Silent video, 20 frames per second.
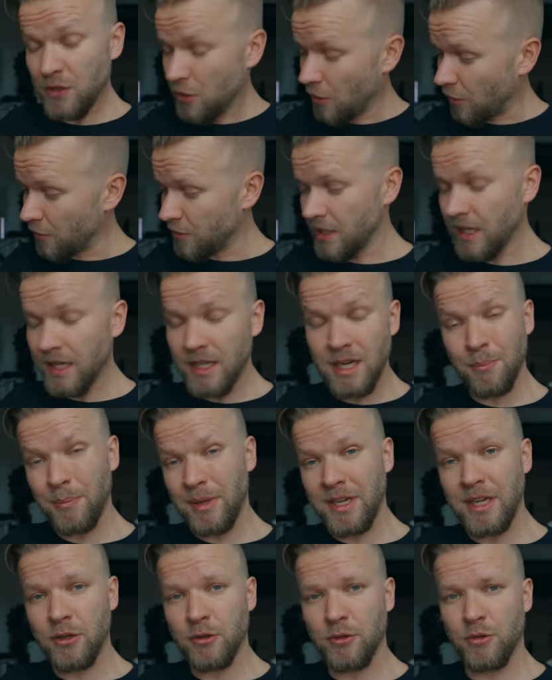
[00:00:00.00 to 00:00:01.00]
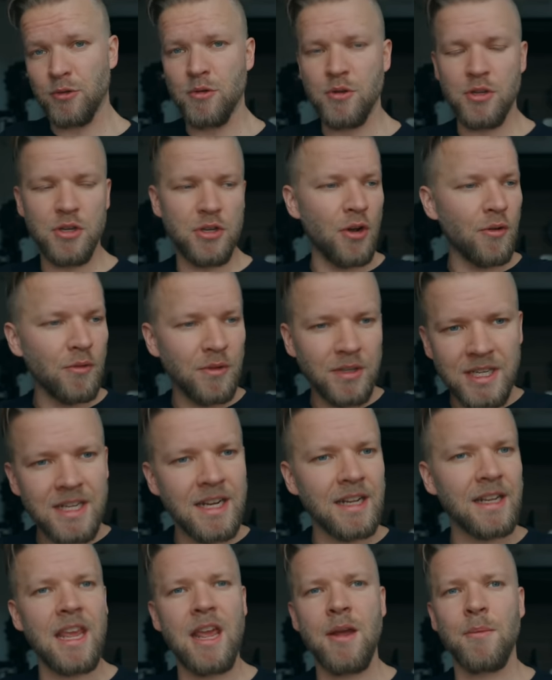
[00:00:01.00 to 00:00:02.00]
You don't need a big crew. You don't
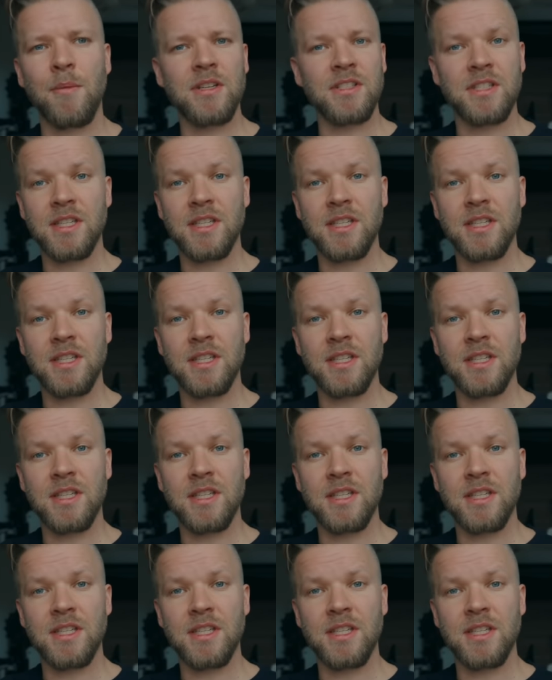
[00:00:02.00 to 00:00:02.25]
need a camera